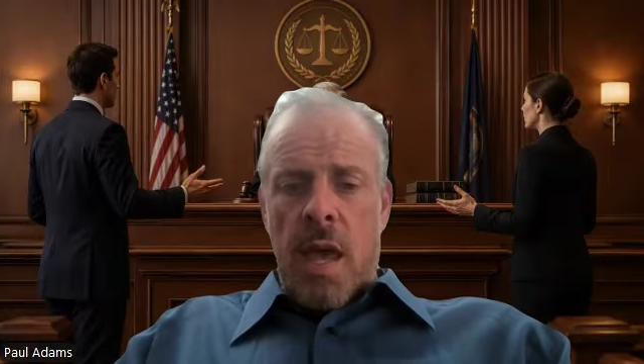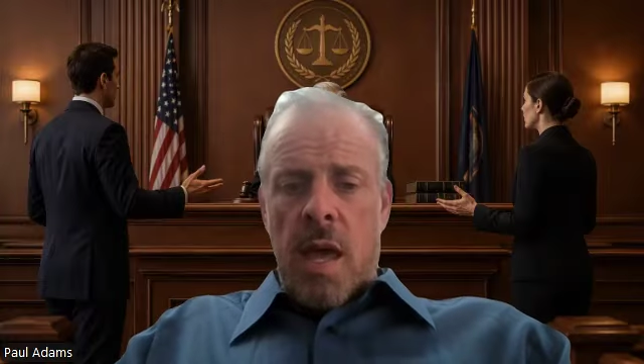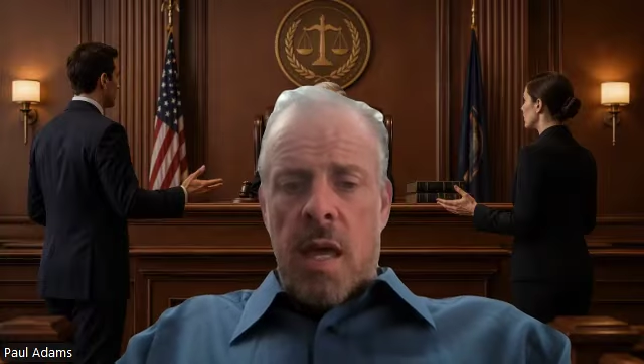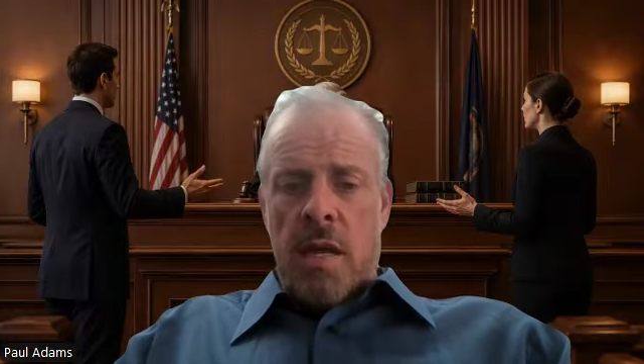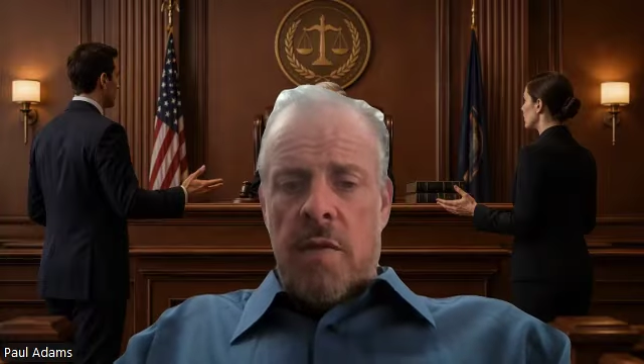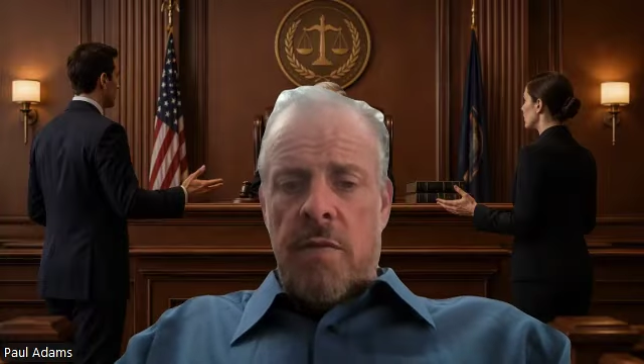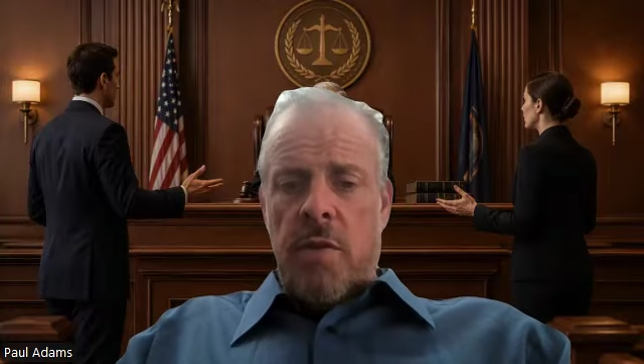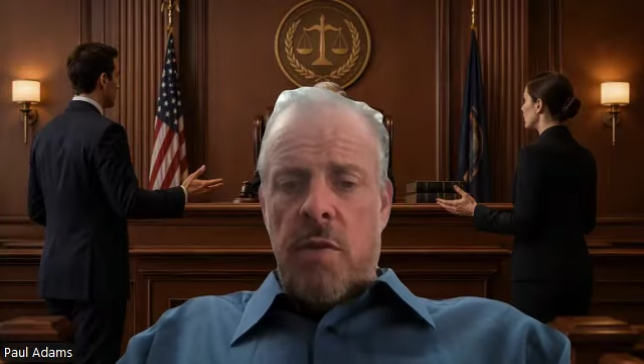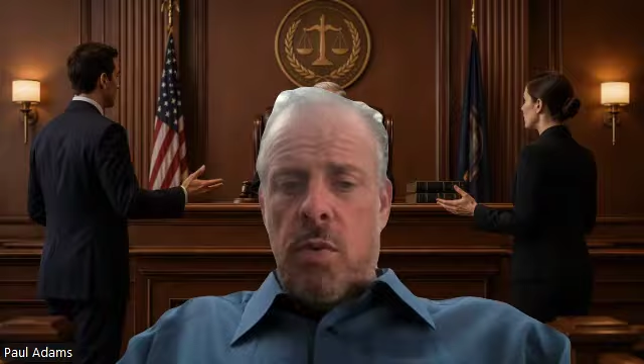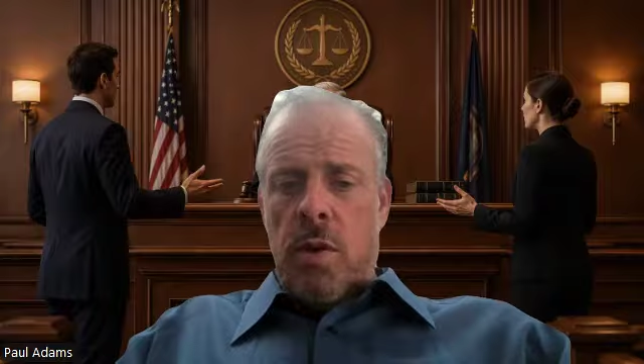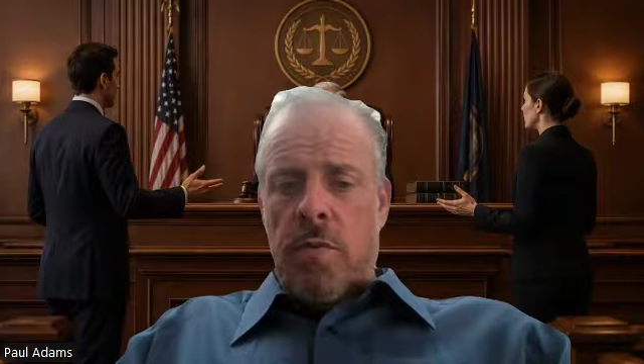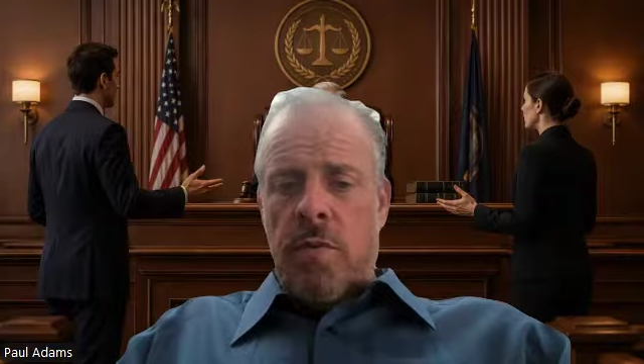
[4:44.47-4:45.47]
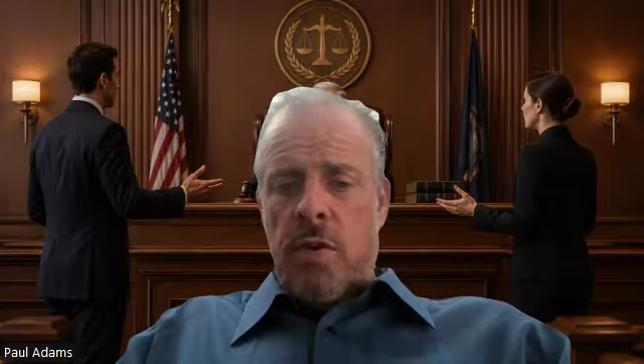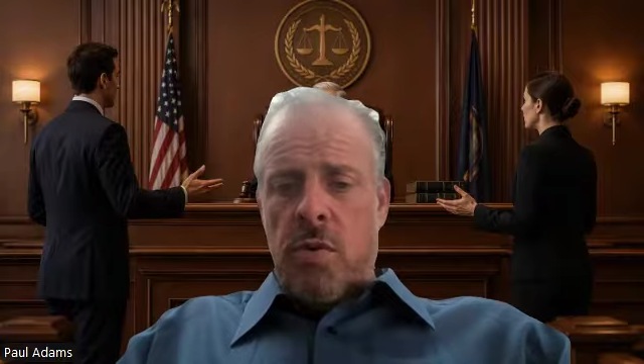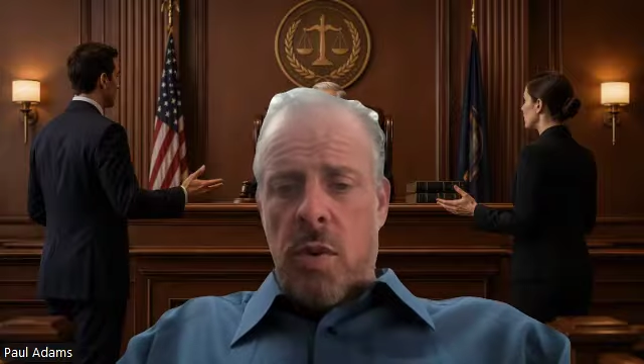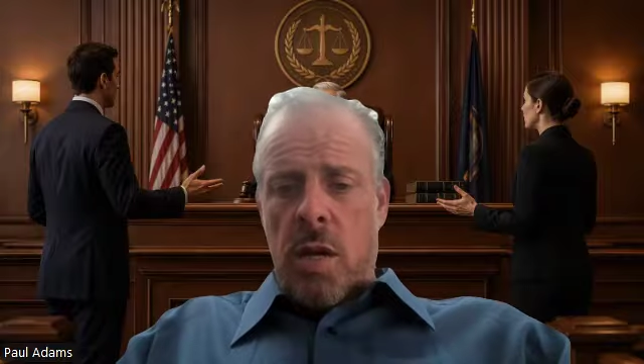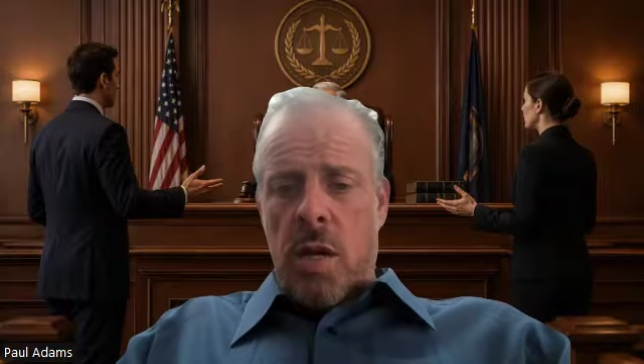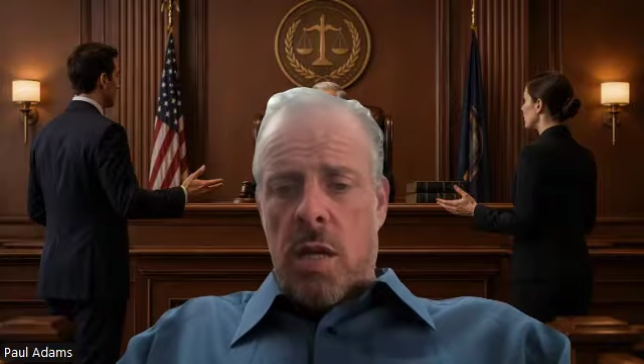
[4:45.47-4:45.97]
And if you read
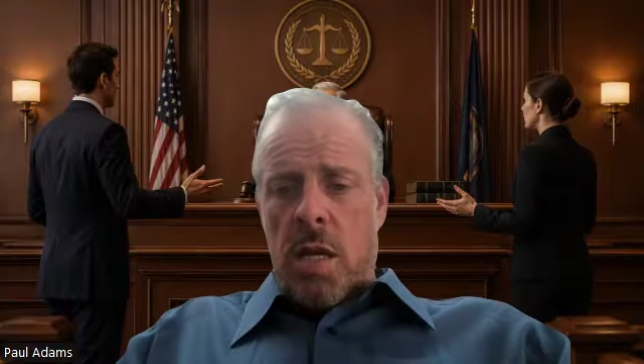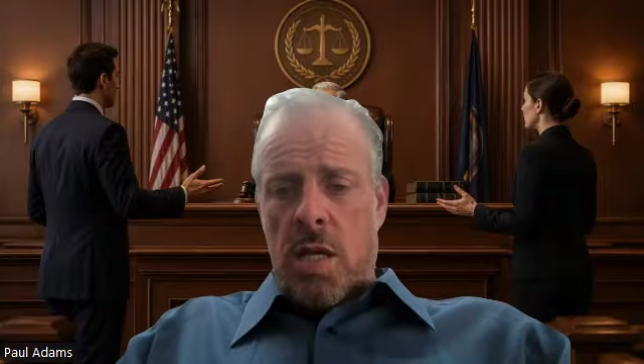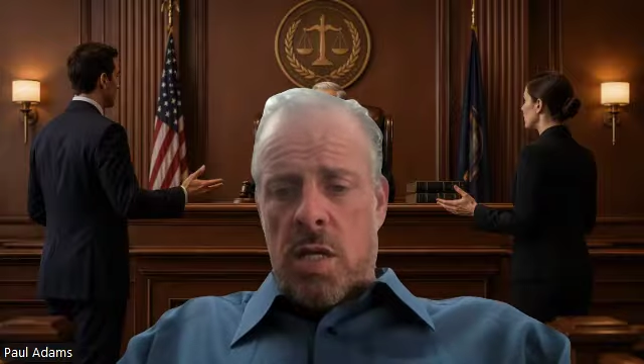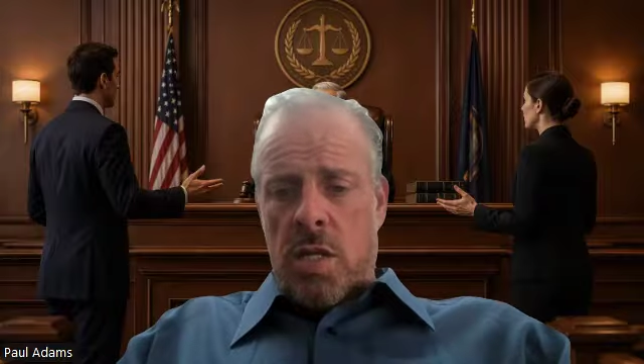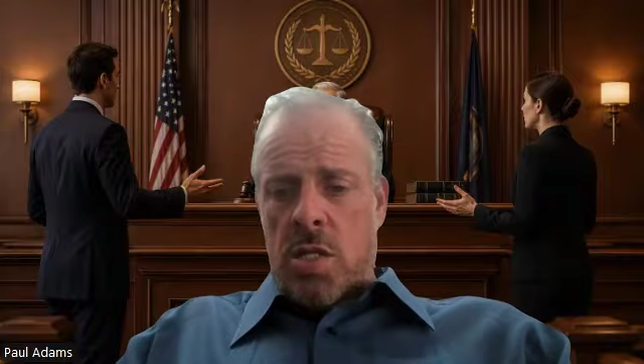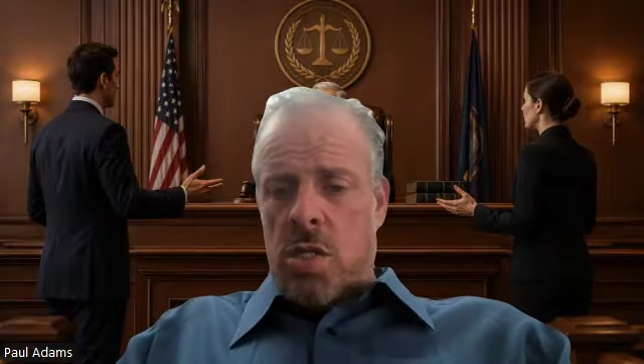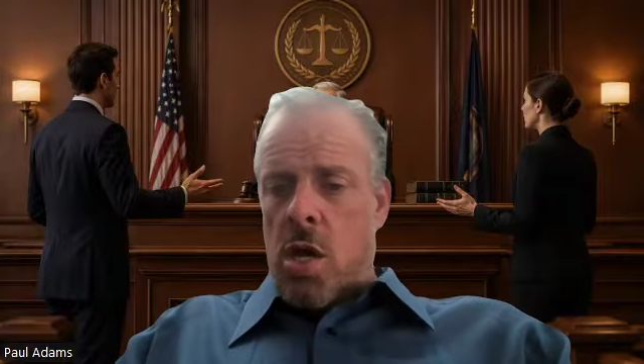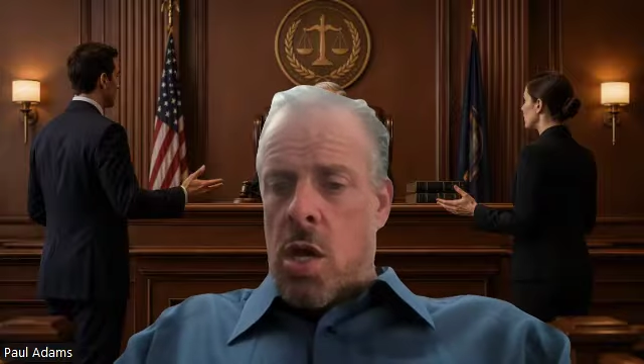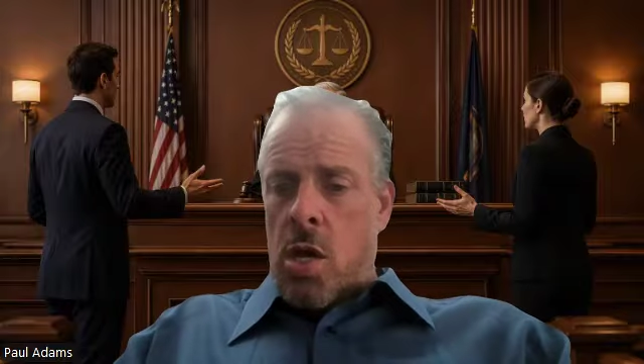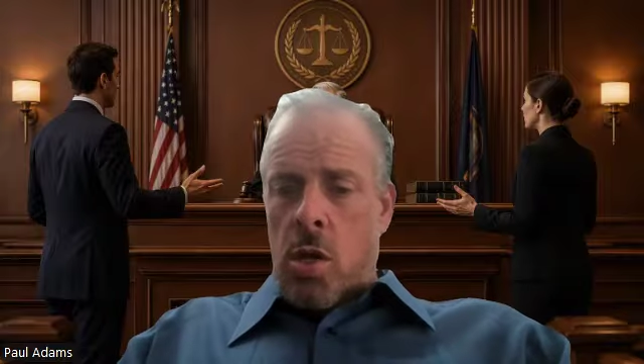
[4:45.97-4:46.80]
federal regulations,